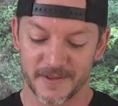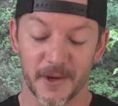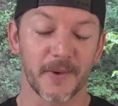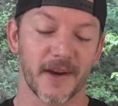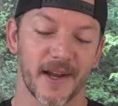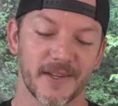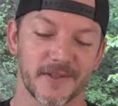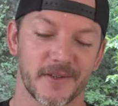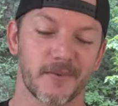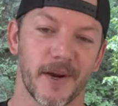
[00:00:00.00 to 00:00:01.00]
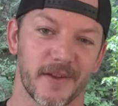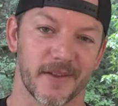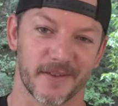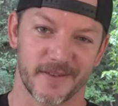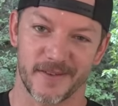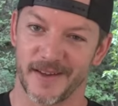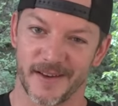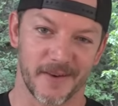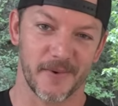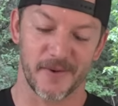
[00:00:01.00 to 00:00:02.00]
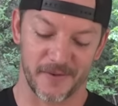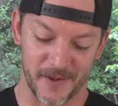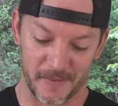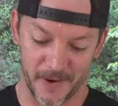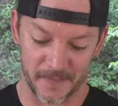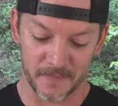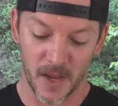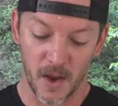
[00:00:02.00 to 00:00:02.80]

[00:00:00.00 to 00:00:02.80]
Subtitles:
Don't worry, guys. You can wear this and it won't fall apart.